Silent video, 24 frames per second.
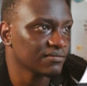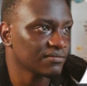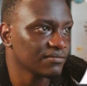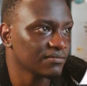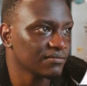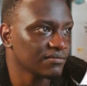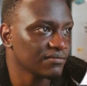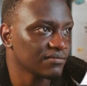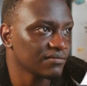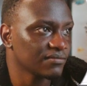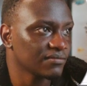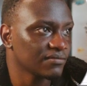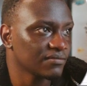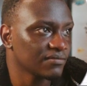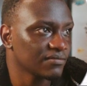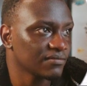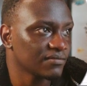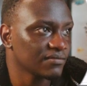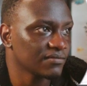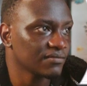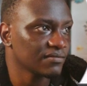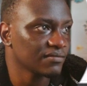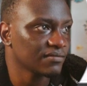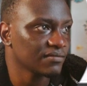
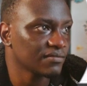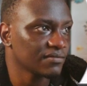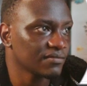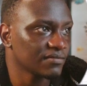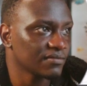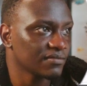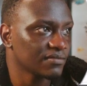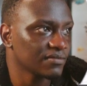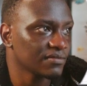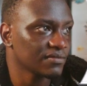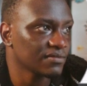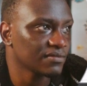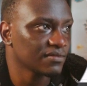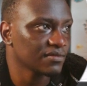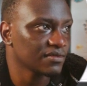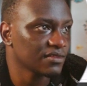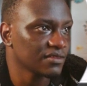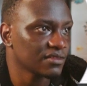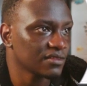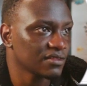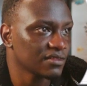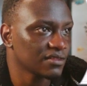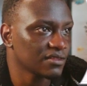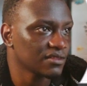
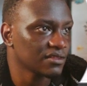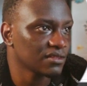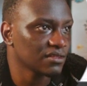No one is speaking in this clip.